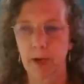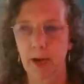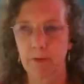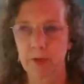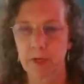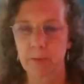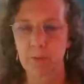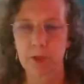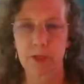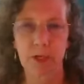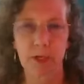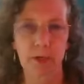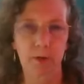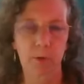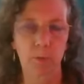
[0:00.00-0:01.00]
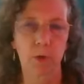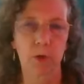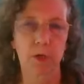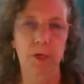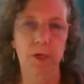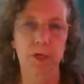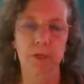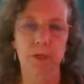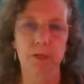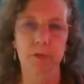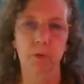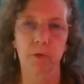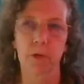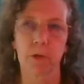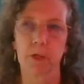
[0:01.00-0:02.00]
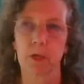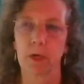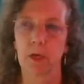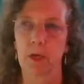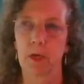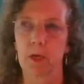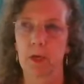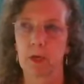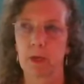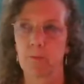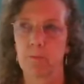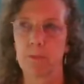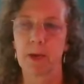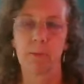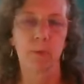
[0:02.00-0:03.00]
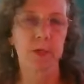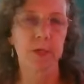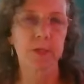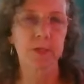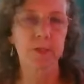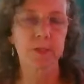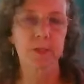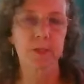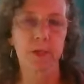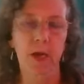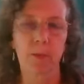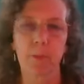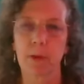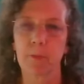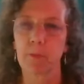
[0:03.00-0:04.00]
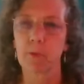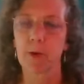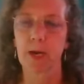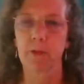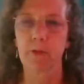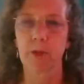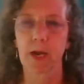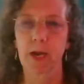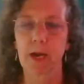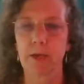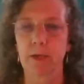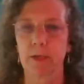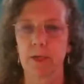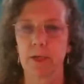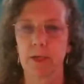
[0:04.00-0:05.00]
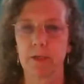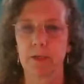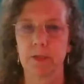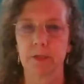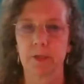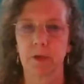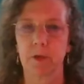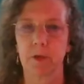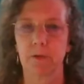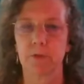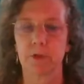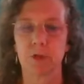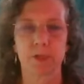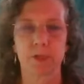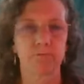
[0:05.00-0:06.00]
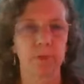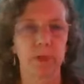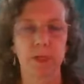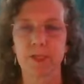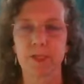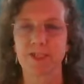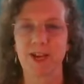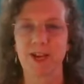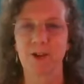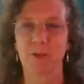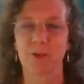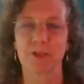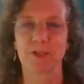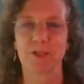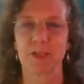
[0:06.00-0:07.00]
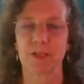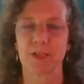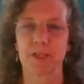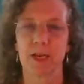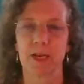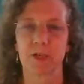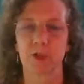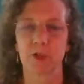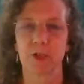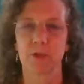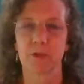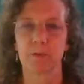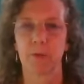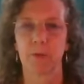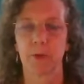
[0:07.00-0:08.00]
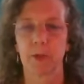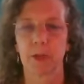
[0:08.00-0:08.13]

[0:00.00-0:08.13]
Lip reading: have any particular words or memories come up around that. And so I was just really staying with the sensation.